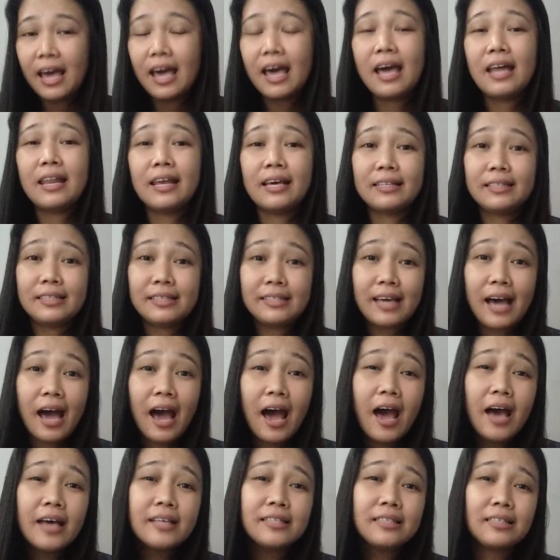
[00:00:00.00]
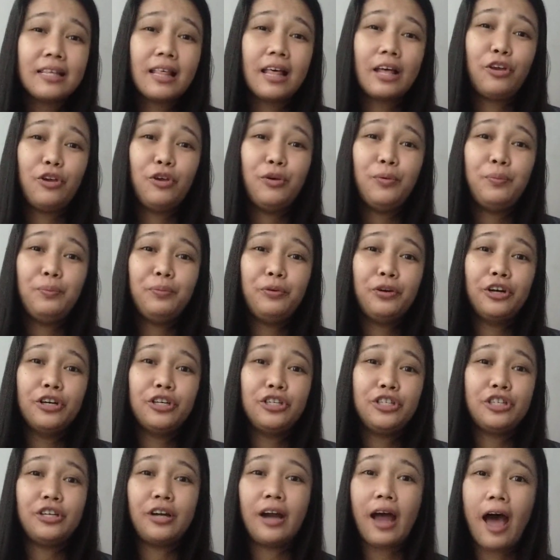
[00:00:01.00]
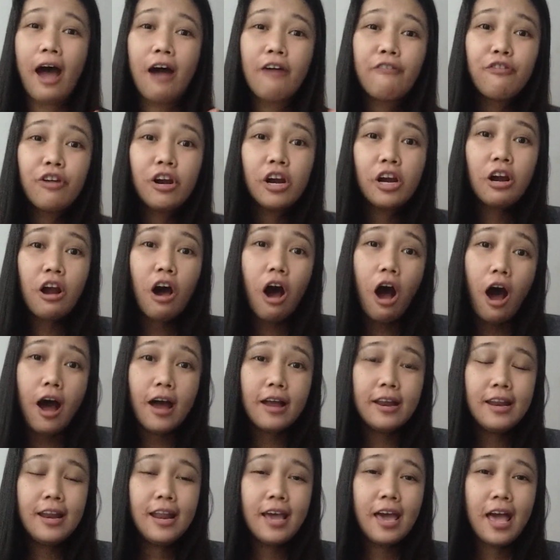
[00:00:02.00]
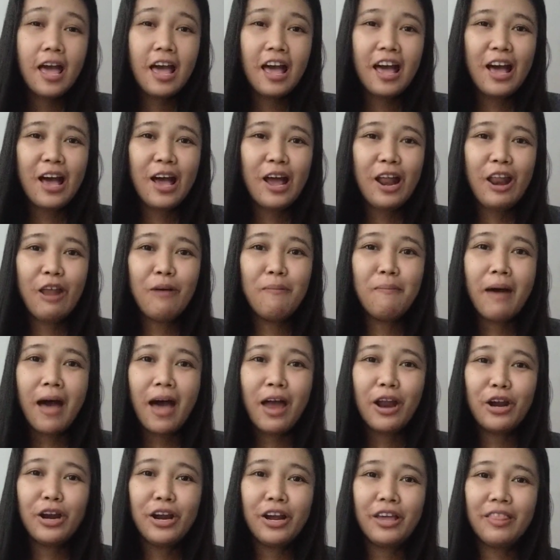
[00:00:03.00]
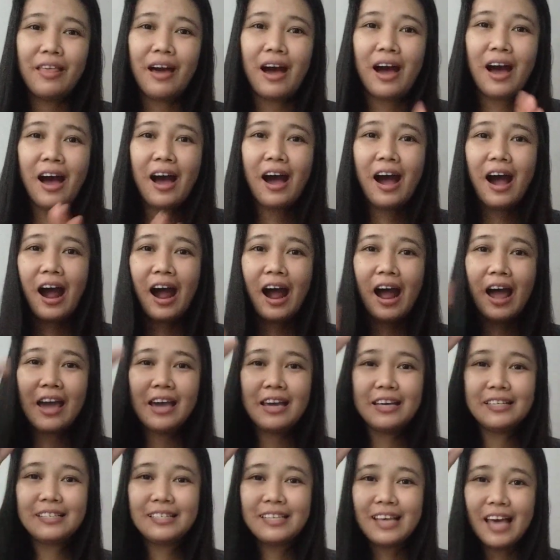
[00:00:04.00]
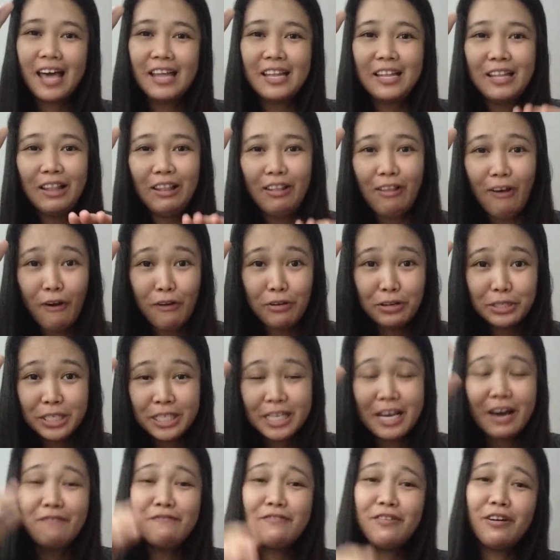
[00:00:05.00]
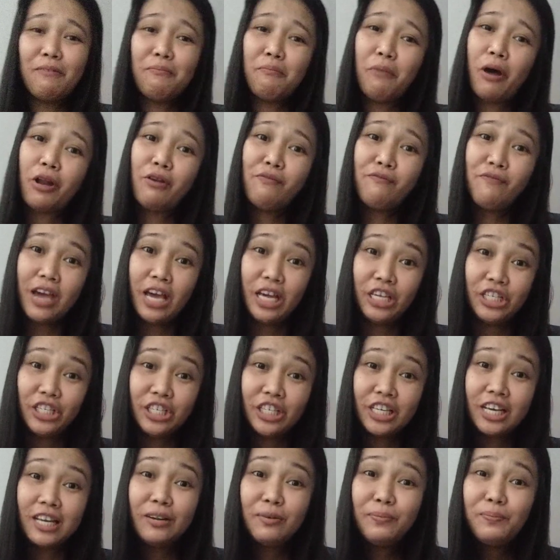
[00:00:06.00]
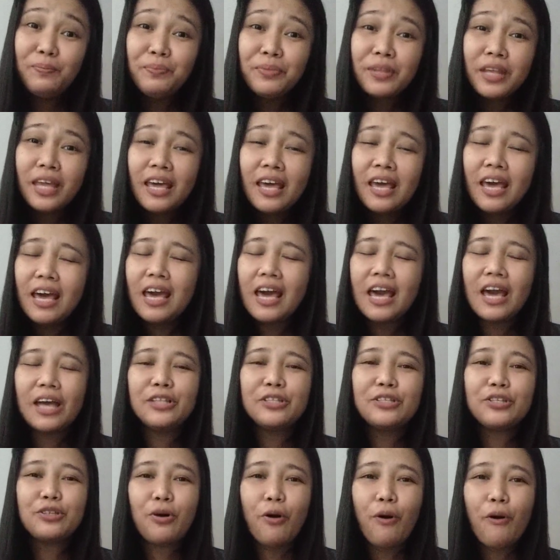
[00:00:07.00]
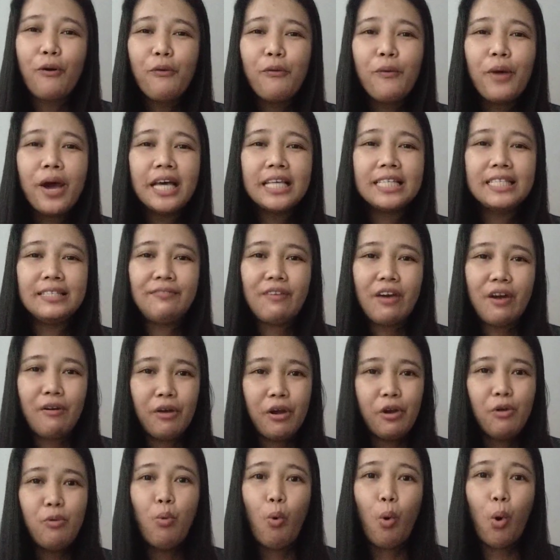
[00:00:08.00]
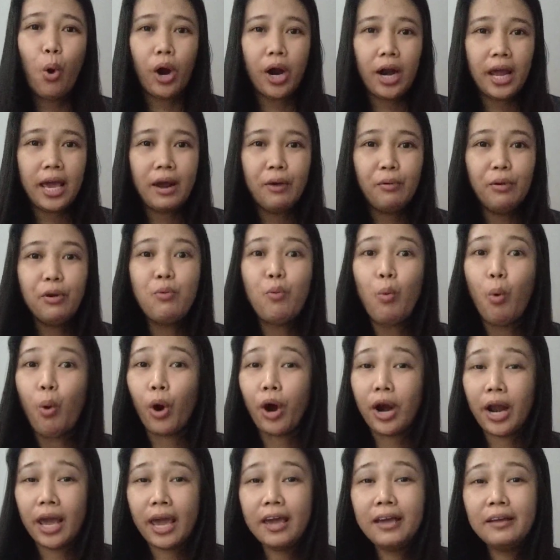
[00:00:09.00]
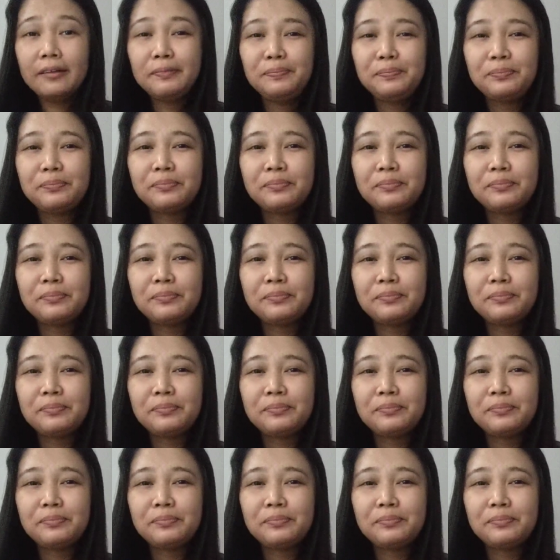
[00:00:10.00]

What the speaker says: and a task that you put your effort on, no matter the highs and lows of your motivation. It's always very rewarding.